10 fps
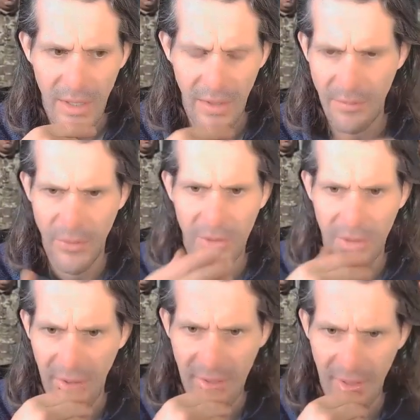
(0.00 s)
And I put
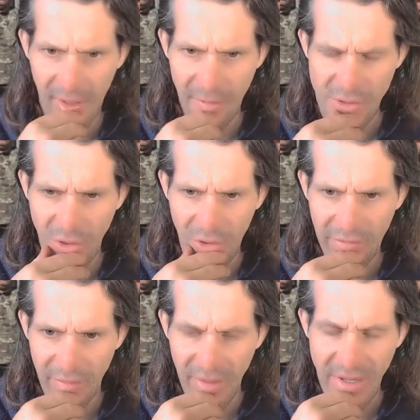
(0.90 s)
it, and it was all
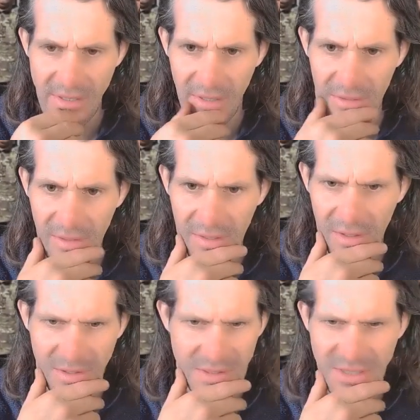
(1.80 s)
over the media. And
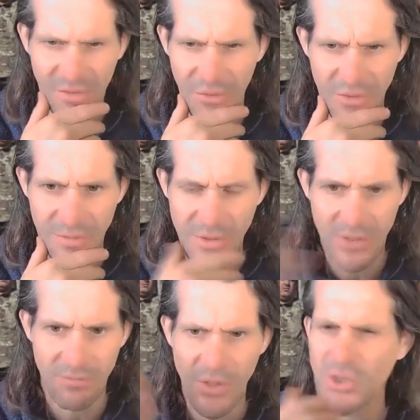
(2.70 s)
I still thought it
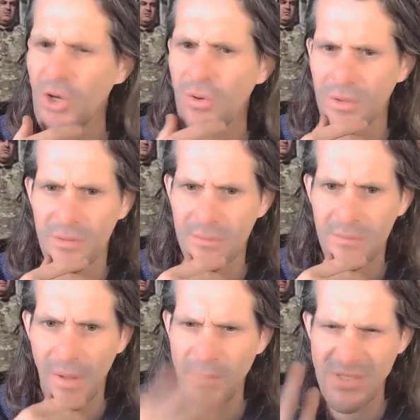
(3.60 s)
was a joke,
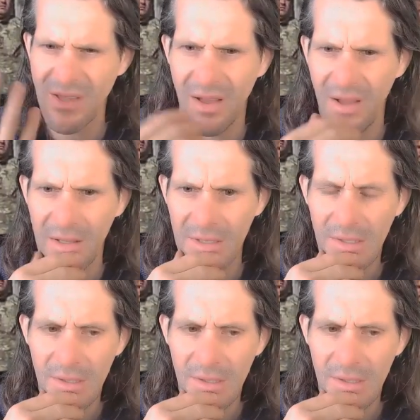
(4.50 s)
bizarre.